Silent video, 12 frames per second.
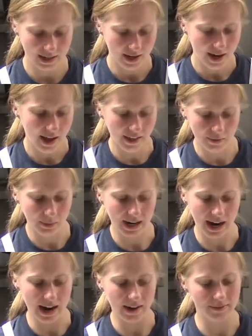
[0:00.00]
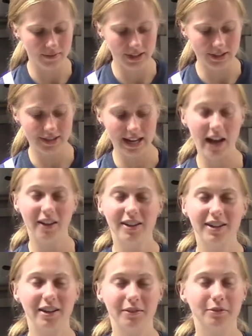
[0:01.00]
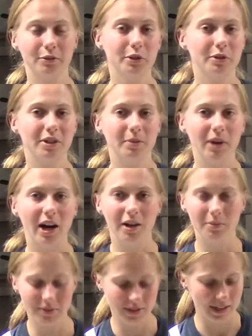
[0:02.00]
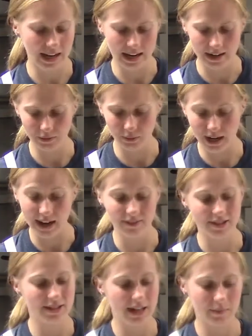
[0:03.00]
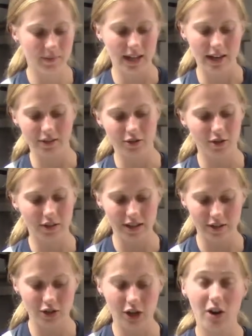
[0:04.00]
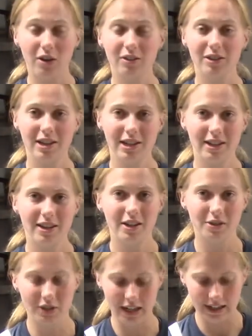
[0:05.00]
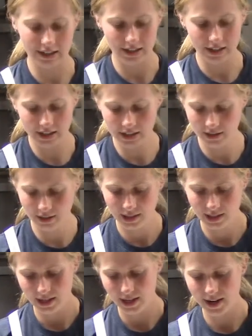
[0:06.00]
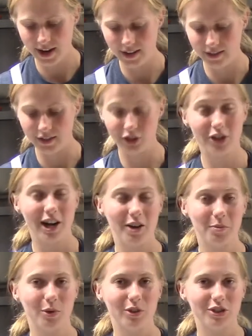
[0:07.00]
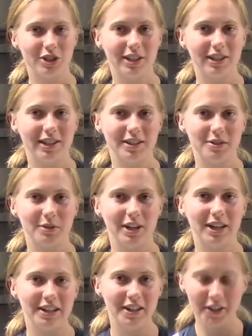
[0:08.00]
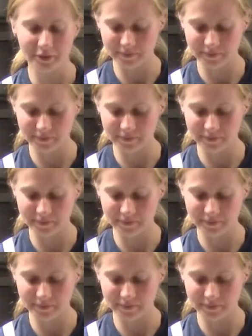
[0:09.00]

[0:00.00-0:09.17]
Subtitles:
And then we have the salad and fruit kebabs. And we have the same thing. So the adult is right here and the child portion is right here.